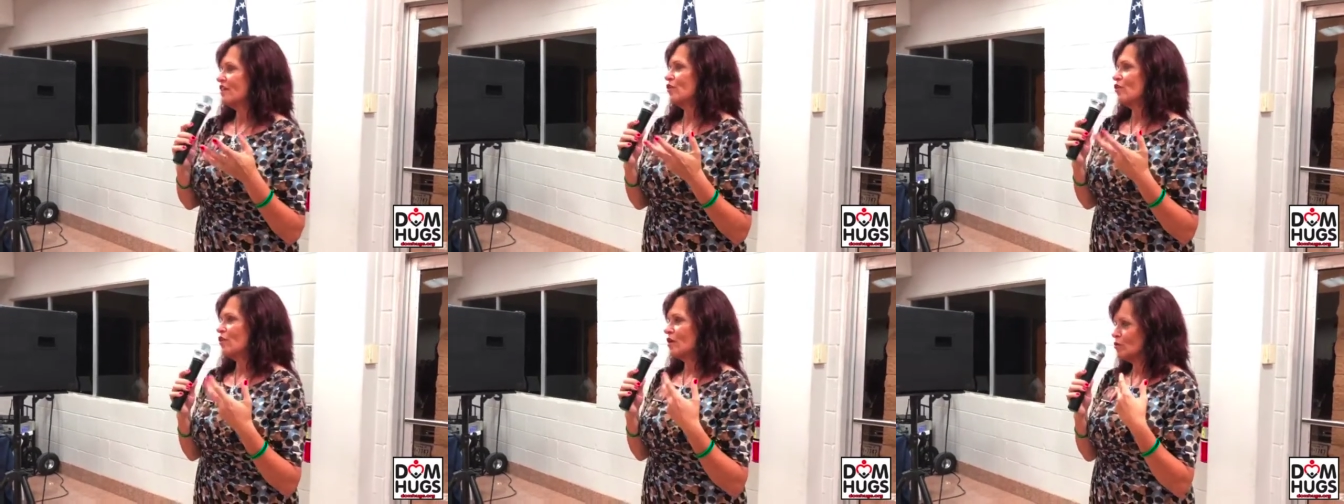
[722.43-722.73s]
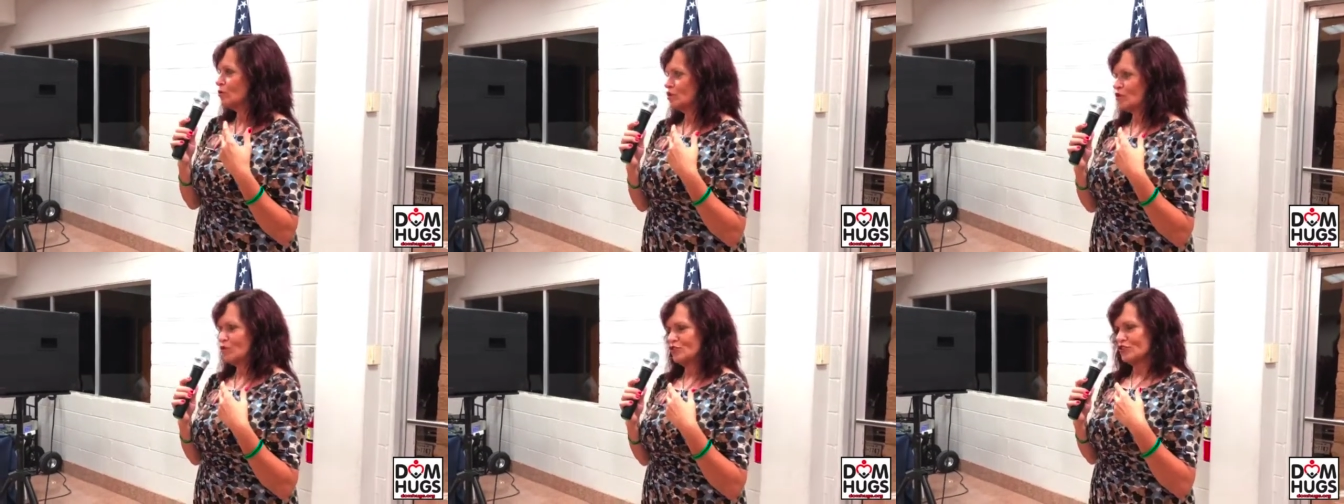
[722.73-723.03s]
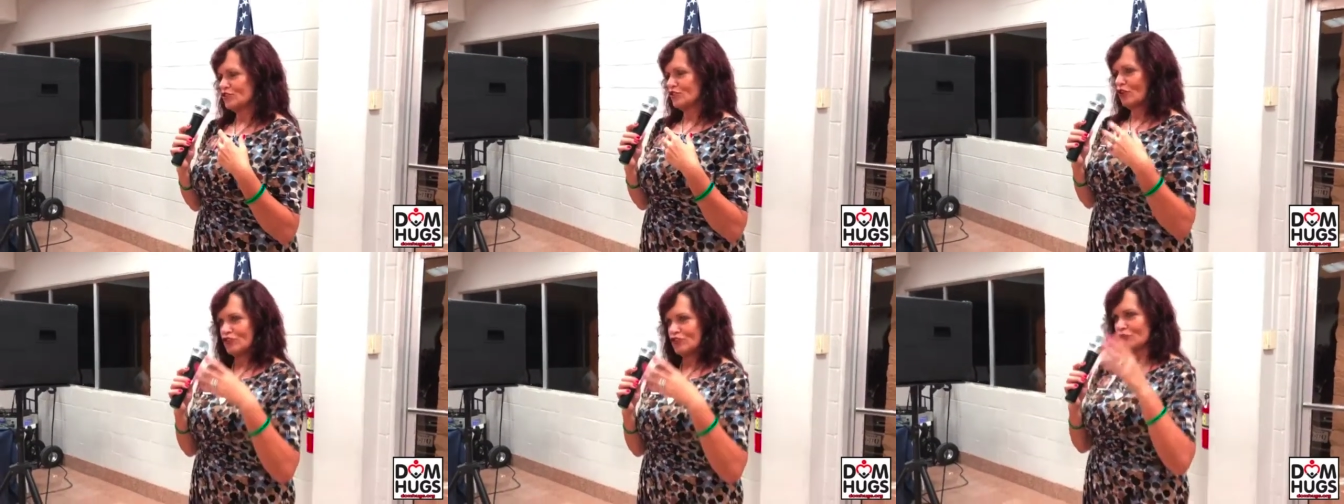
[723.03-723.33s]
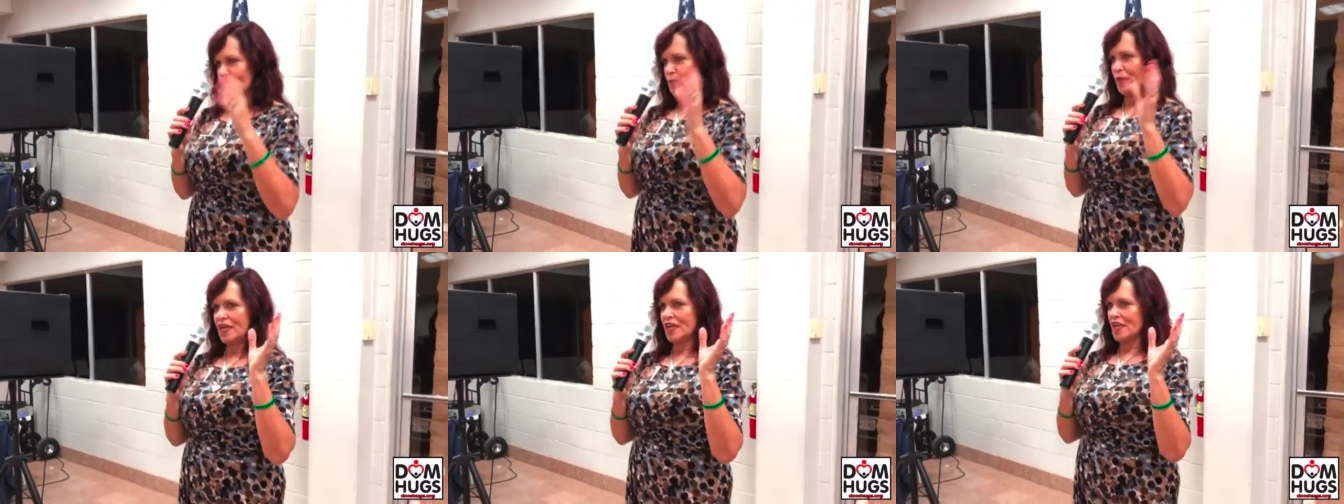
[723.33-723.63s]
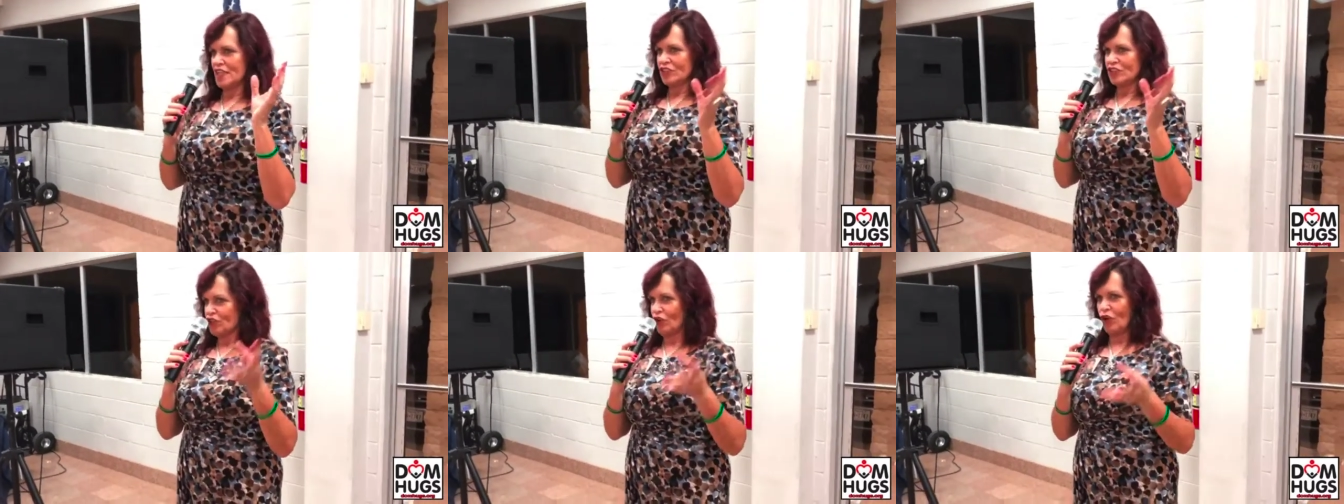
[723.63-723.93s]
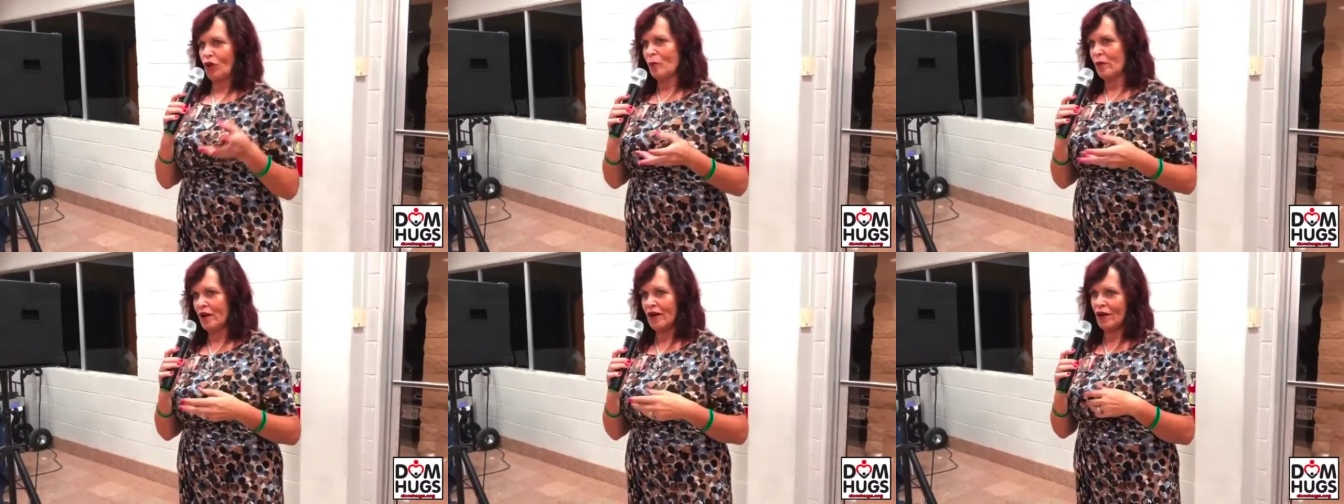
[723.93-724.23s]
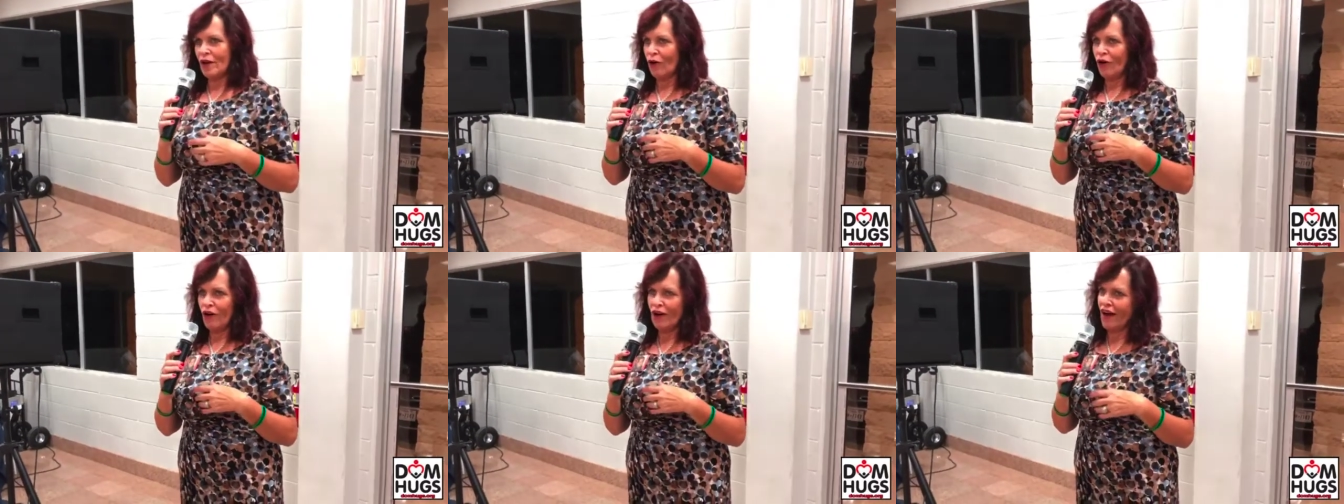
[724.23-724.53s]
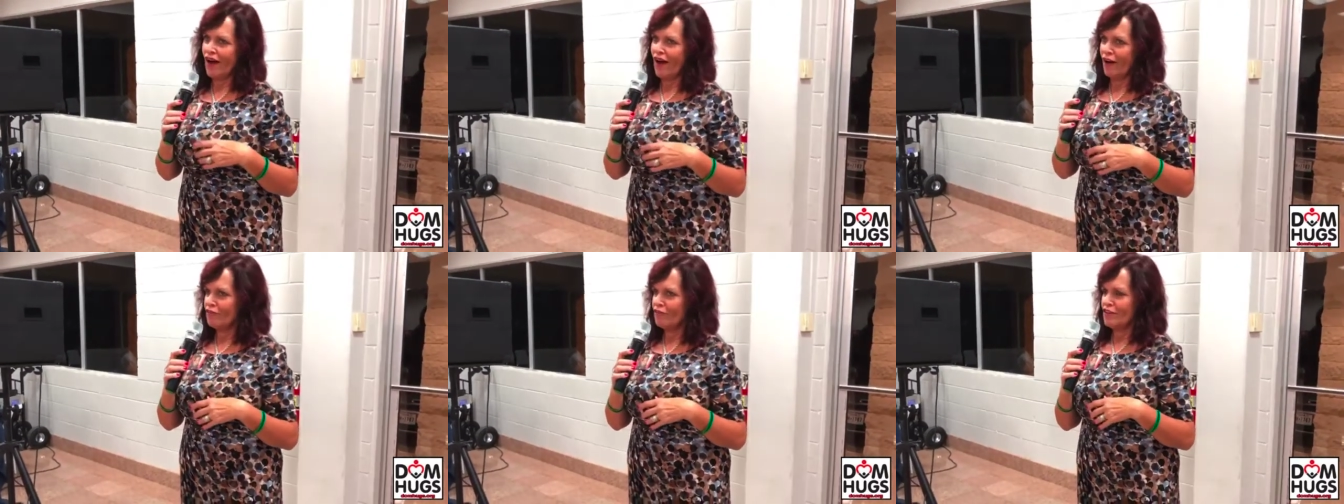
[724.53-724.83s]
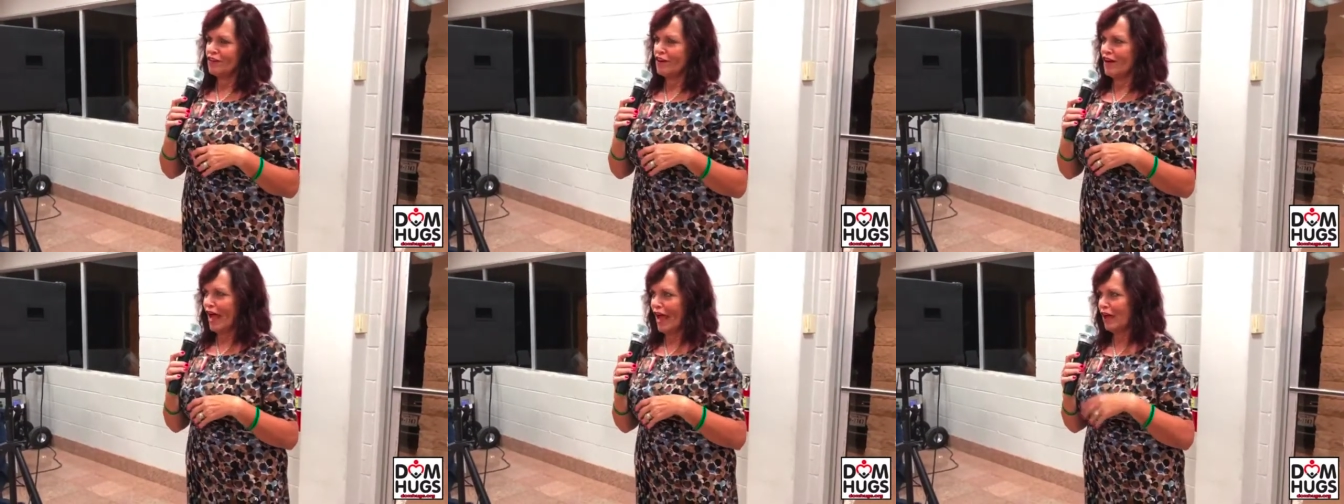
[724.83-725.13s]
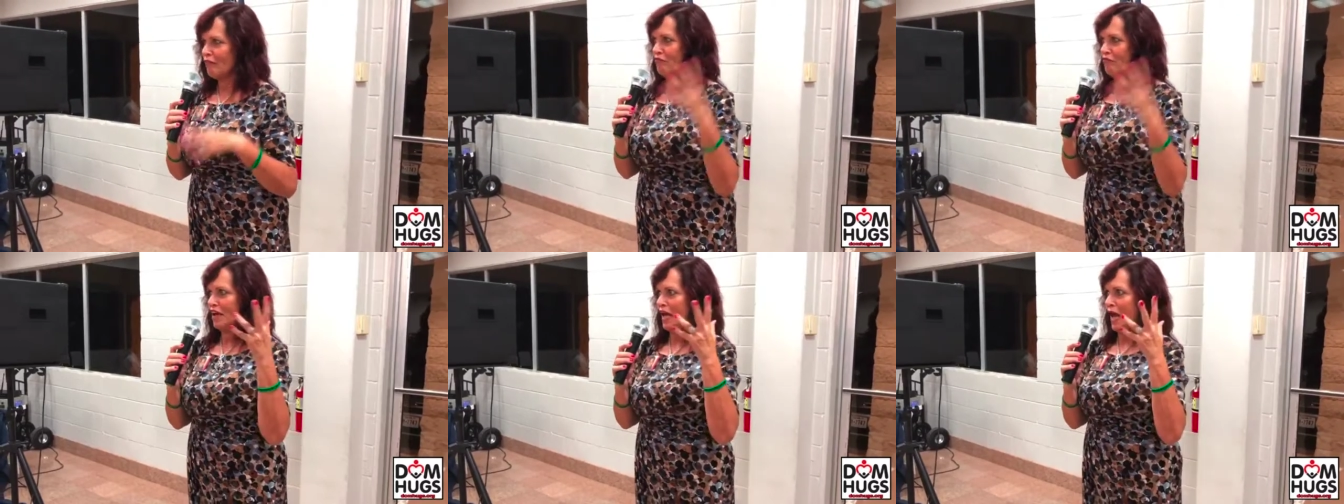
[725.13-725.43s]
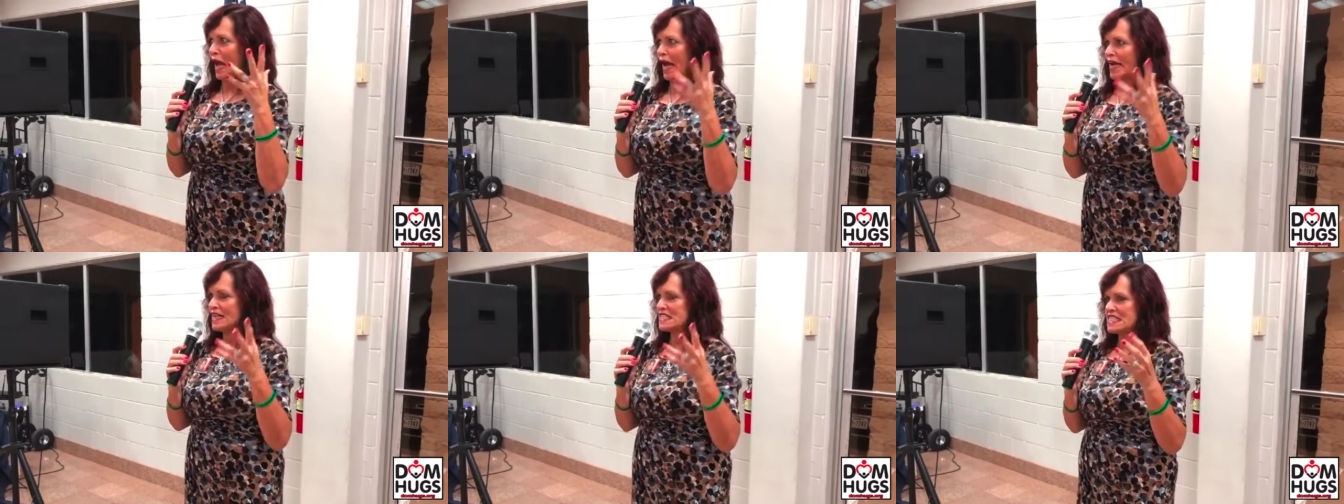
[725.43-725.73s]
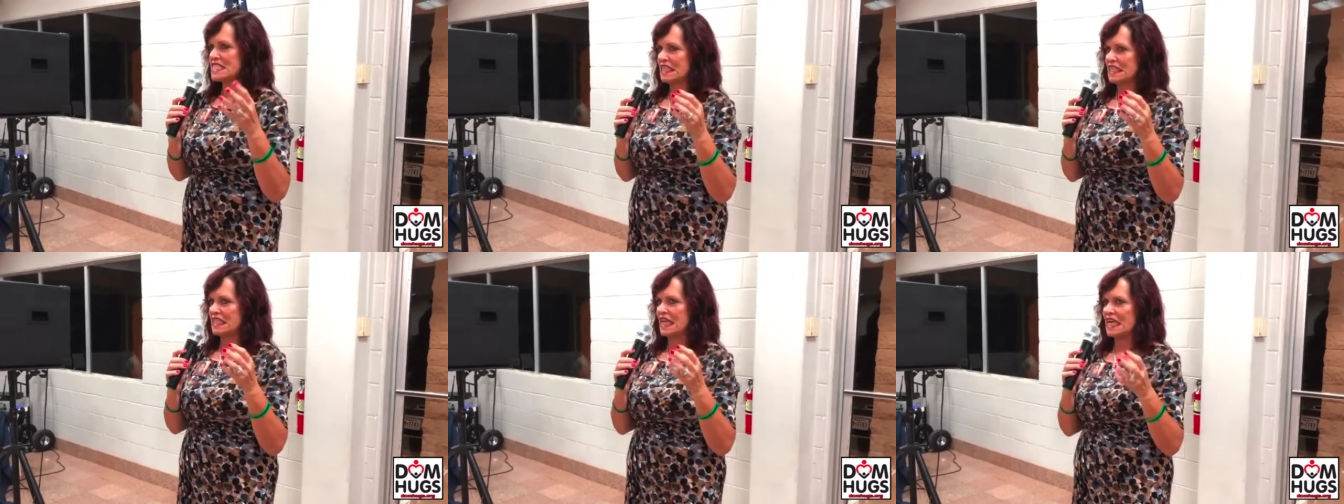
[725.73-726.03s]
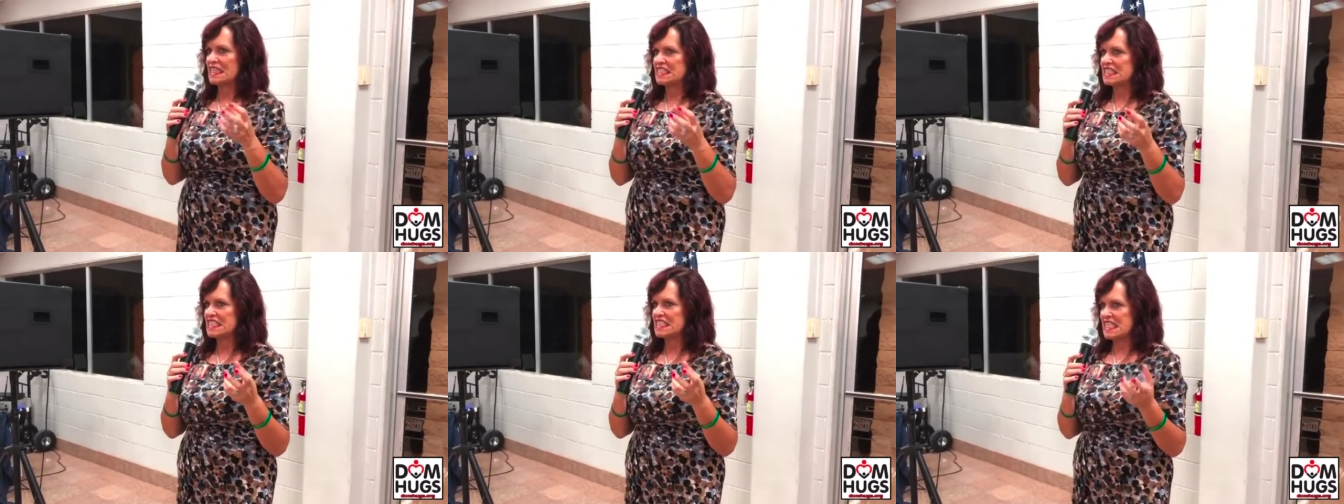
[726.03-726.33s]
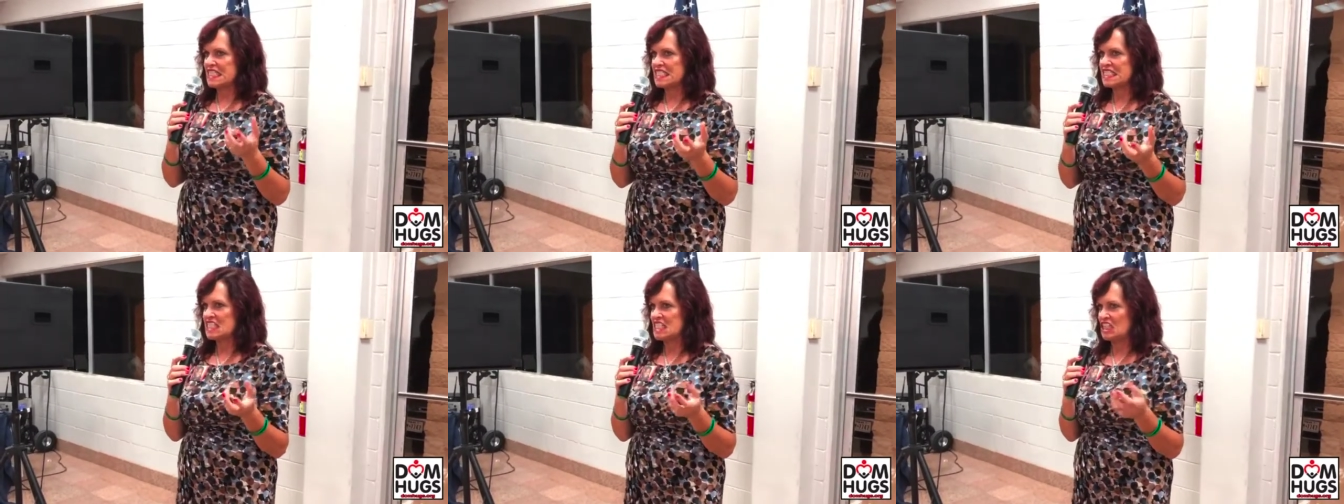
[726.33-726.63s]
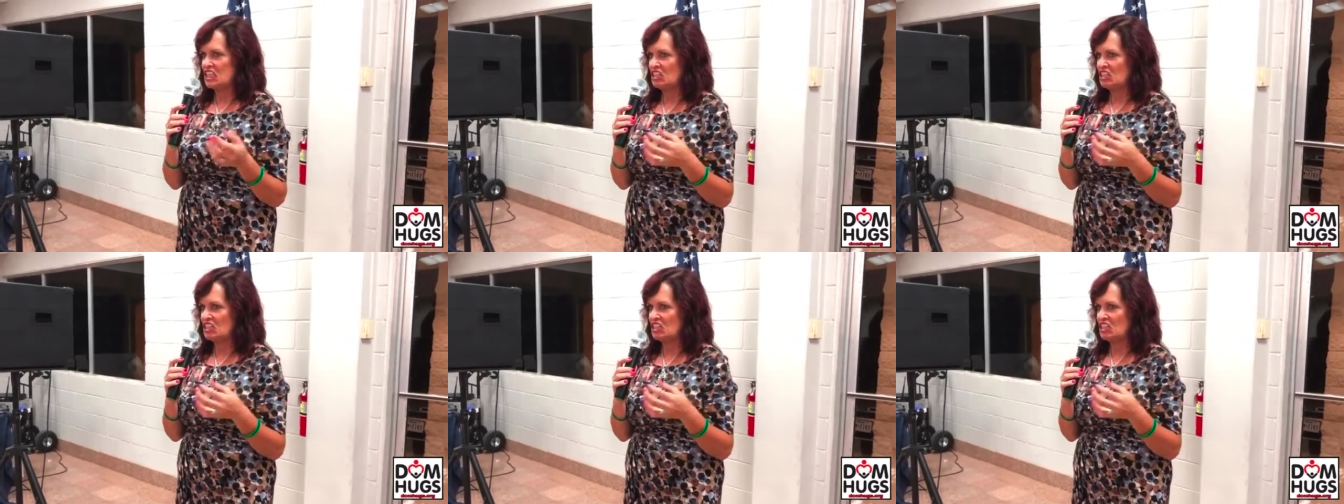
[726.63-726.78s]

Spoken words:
I thought I was going to start speaking German or have a heavy accent like this,